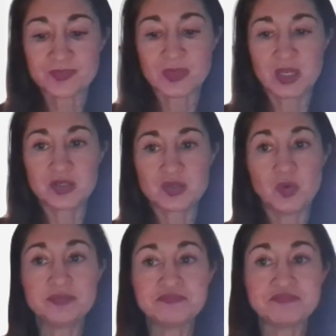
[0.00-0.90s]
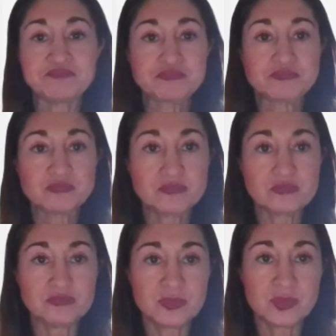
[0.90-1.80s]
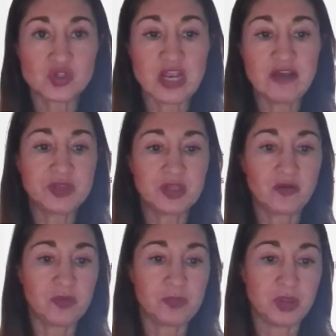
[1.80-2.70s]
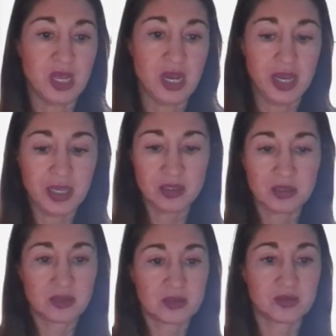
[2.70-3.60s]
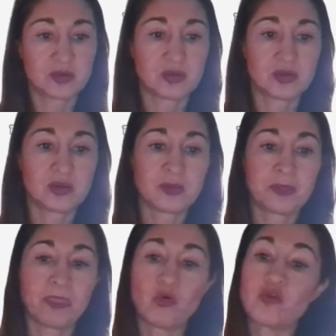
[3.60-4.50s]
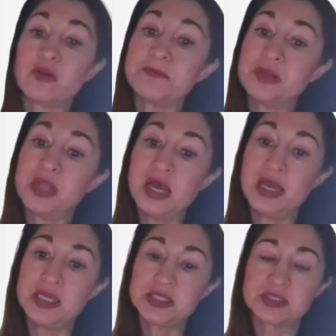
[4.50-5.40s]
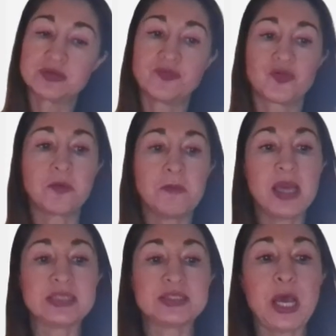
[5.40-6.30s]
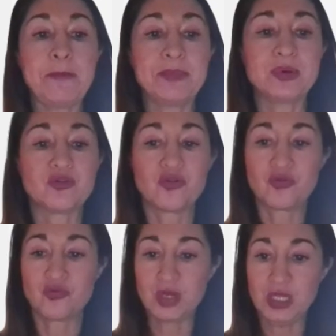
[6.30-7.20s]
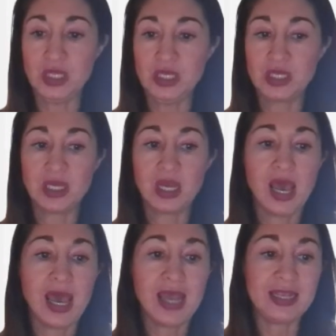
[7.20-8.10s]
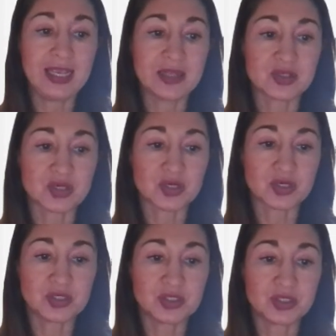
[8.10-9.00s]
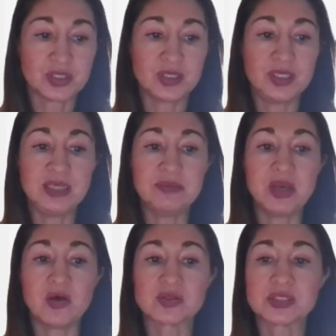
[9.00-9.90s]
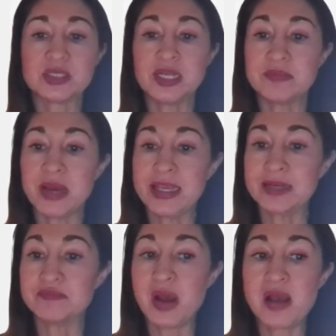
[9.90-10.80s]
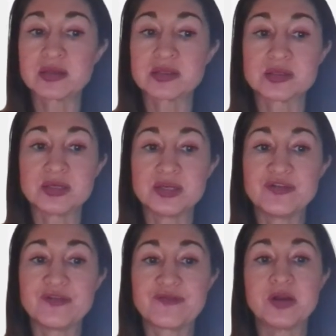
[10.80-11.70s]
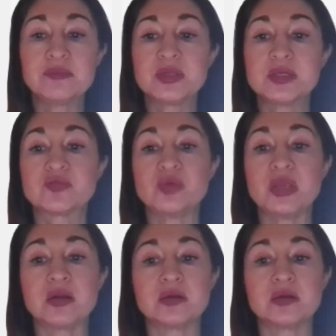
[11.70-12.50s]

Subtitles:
Here's one. Draft a reply or replies for my top 3 unanswered emails in my inbox from this week.